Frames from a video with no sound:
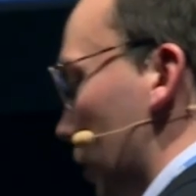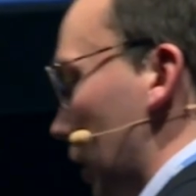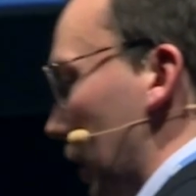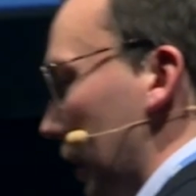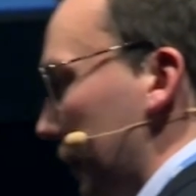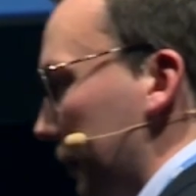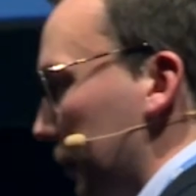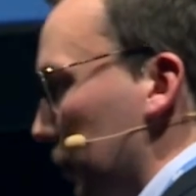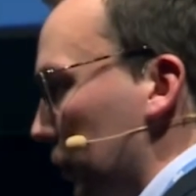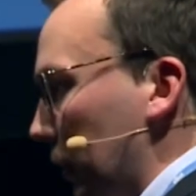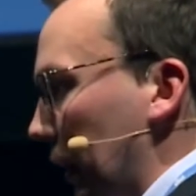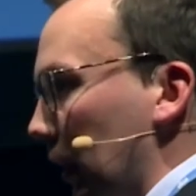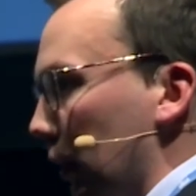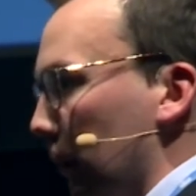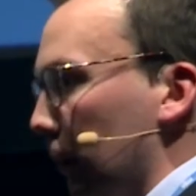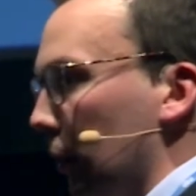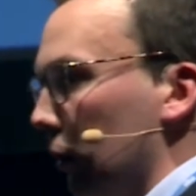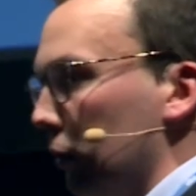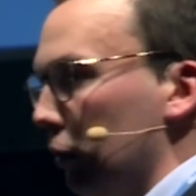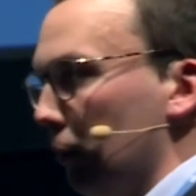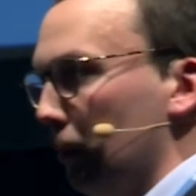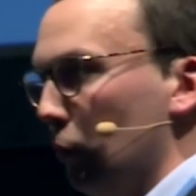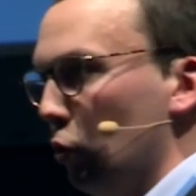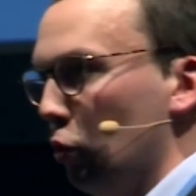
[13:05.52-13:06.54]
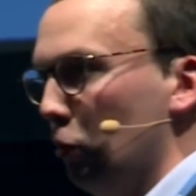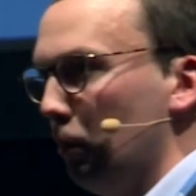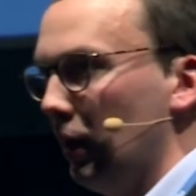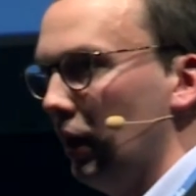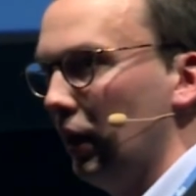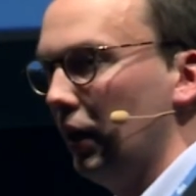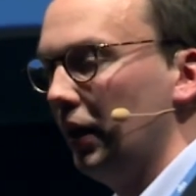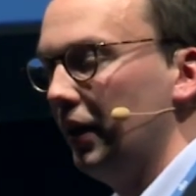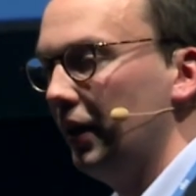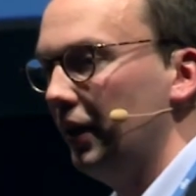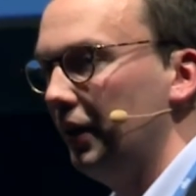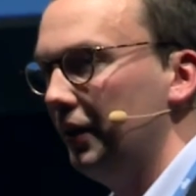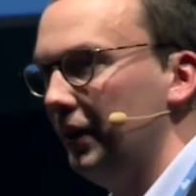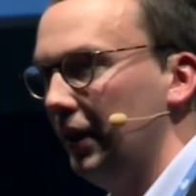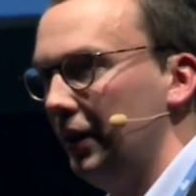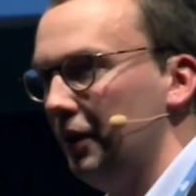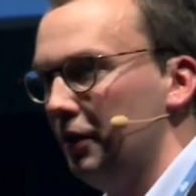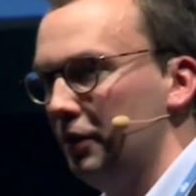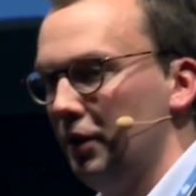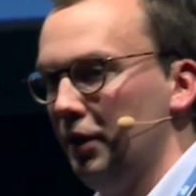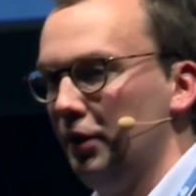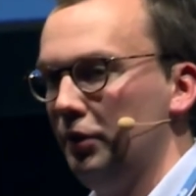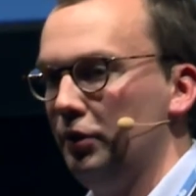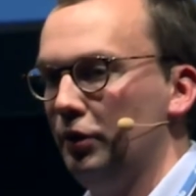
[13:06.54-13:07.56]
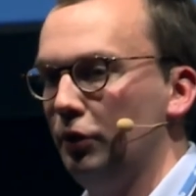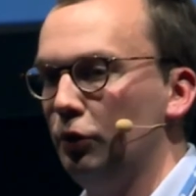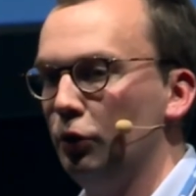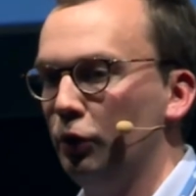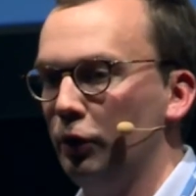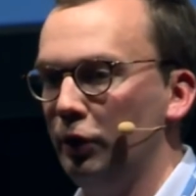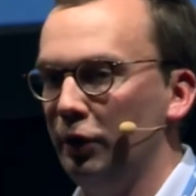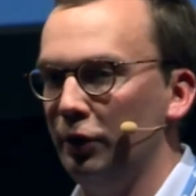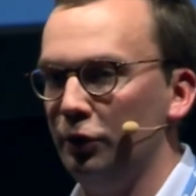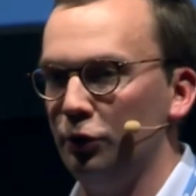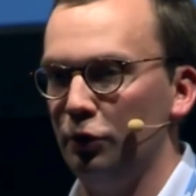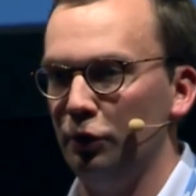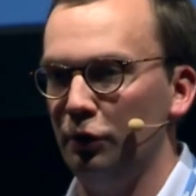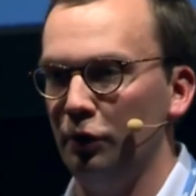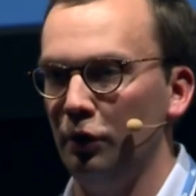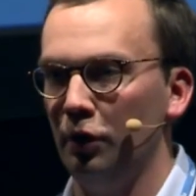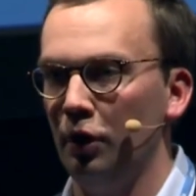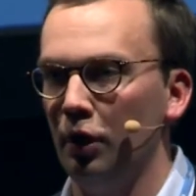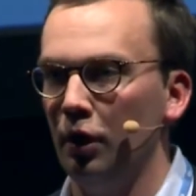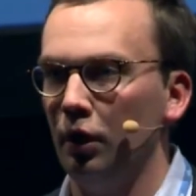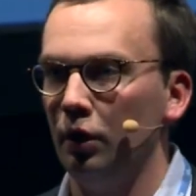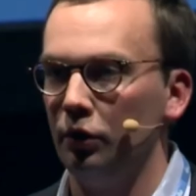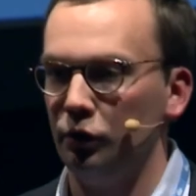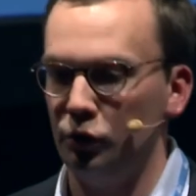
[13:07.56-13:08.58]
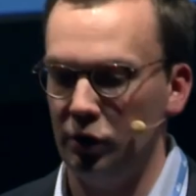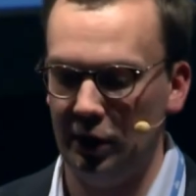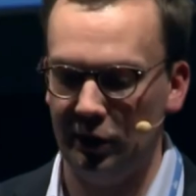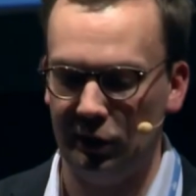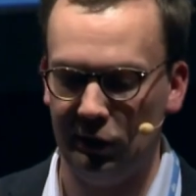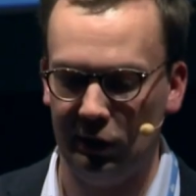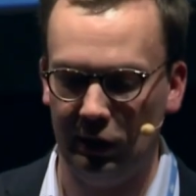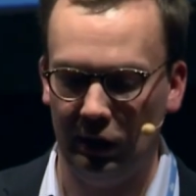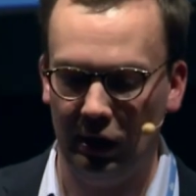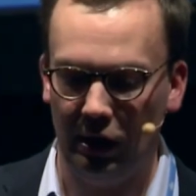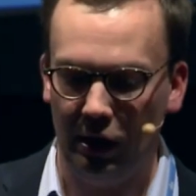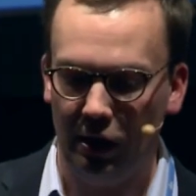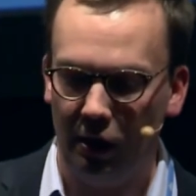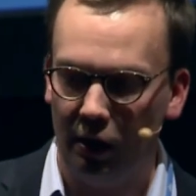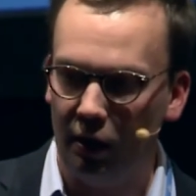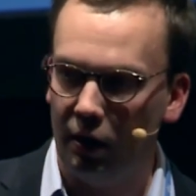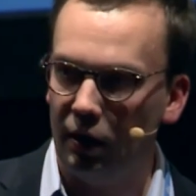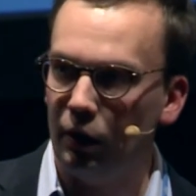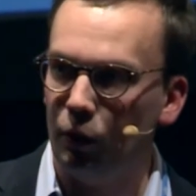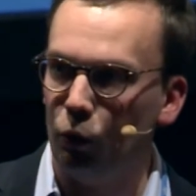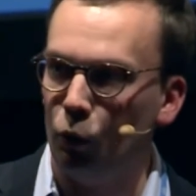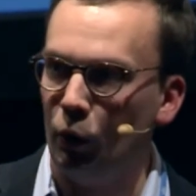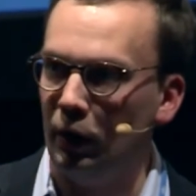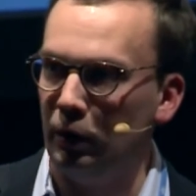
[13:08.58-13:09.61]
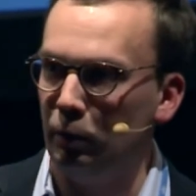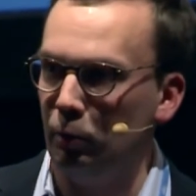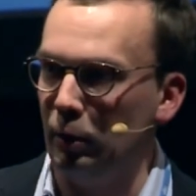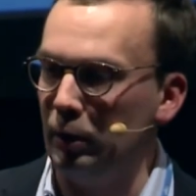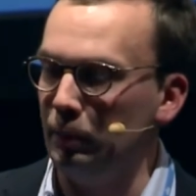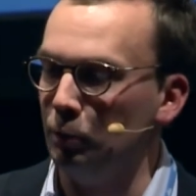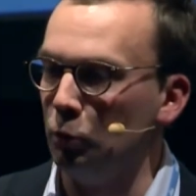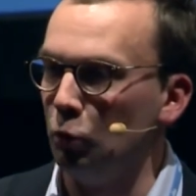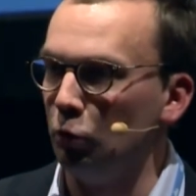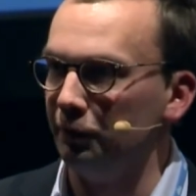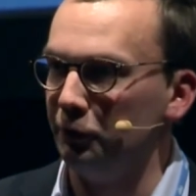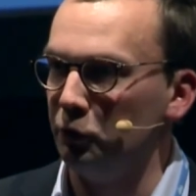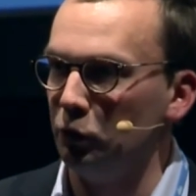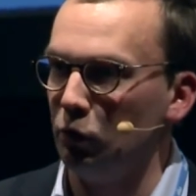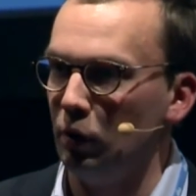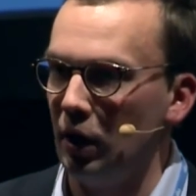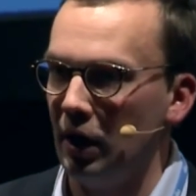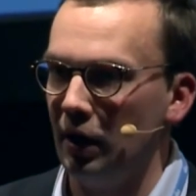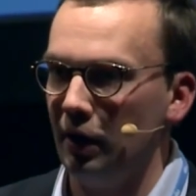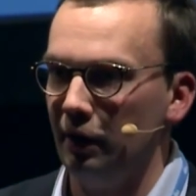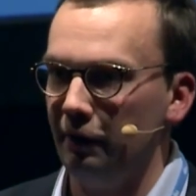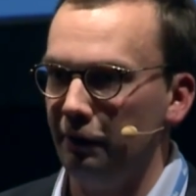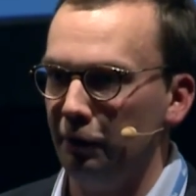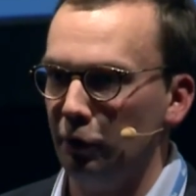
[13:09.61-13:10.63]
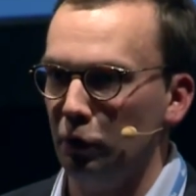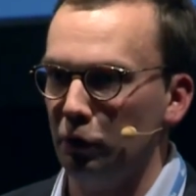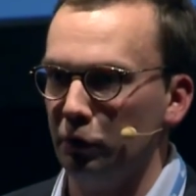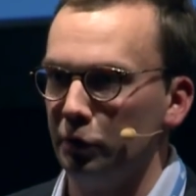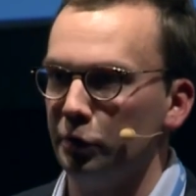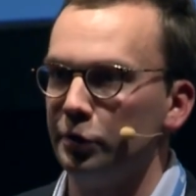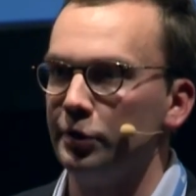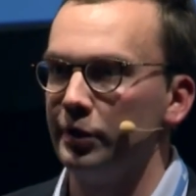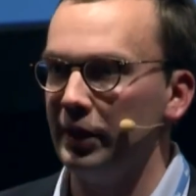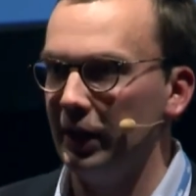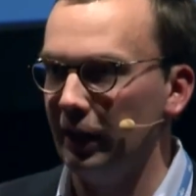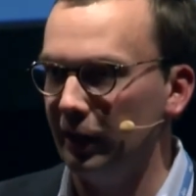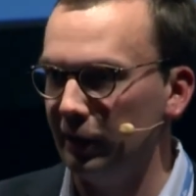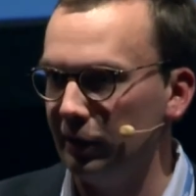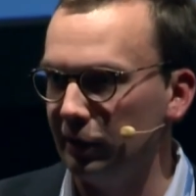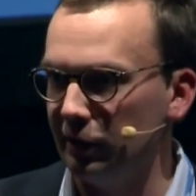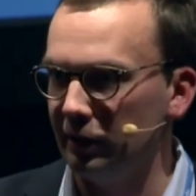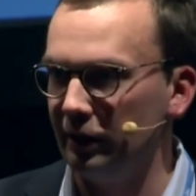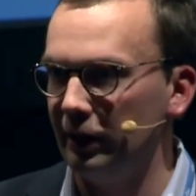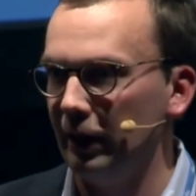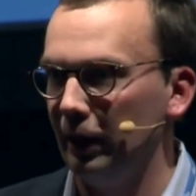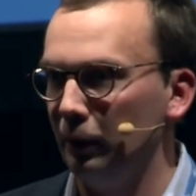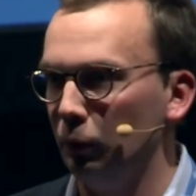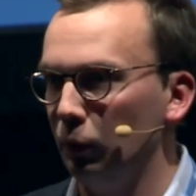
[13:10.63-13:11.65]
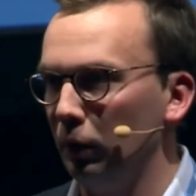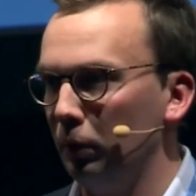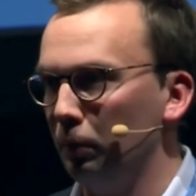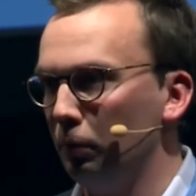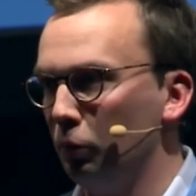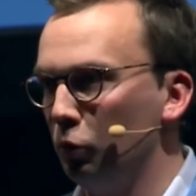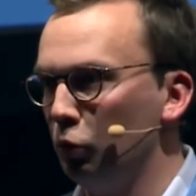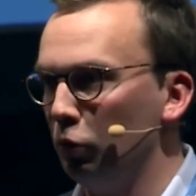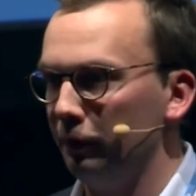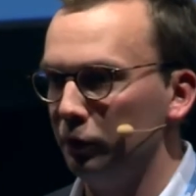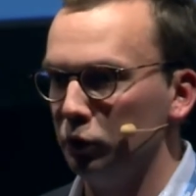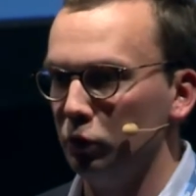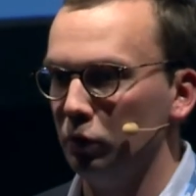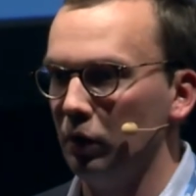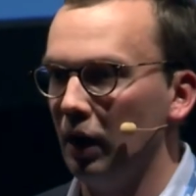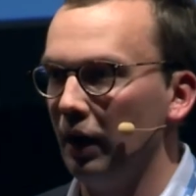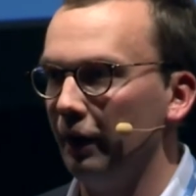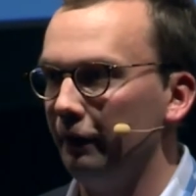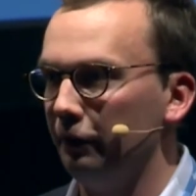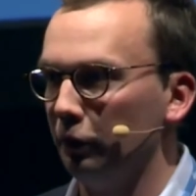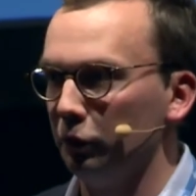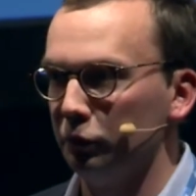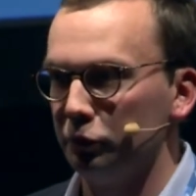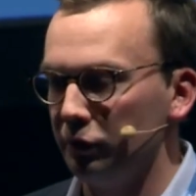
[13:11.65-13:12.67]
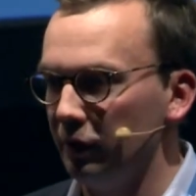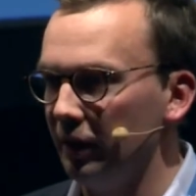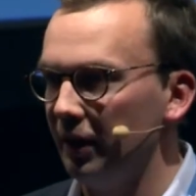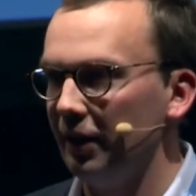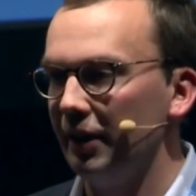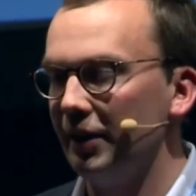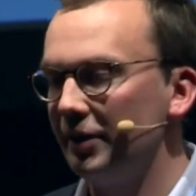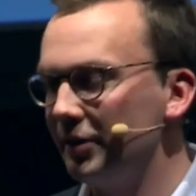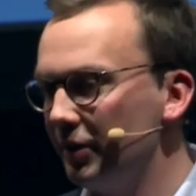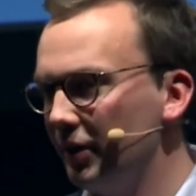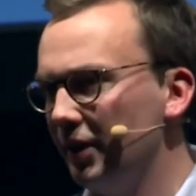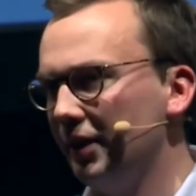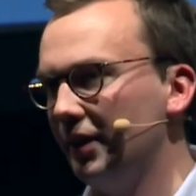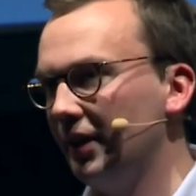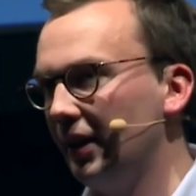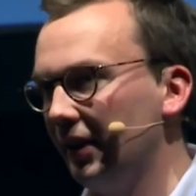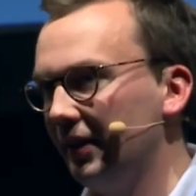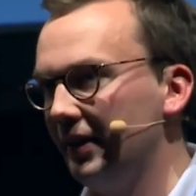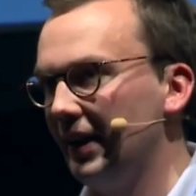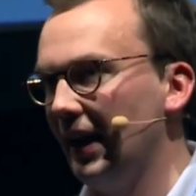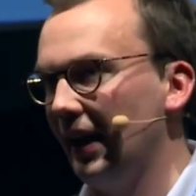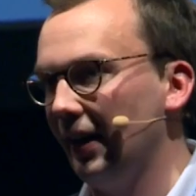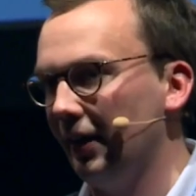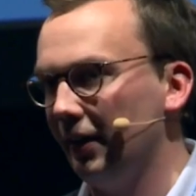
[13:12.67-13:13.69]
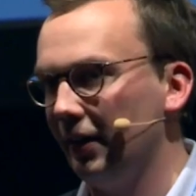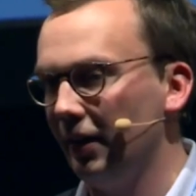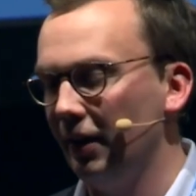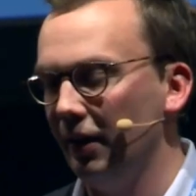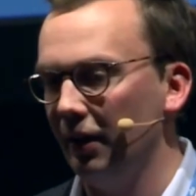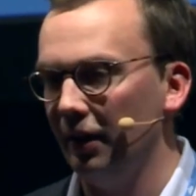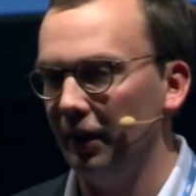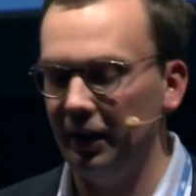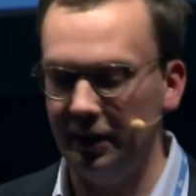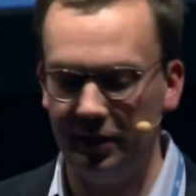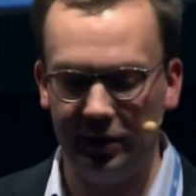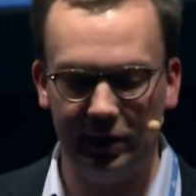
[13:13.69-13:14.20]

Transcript: overall, if you think about the mobile, they are not going to just when we move to iPhone 6, they will move to iPhone 3. It's not like that.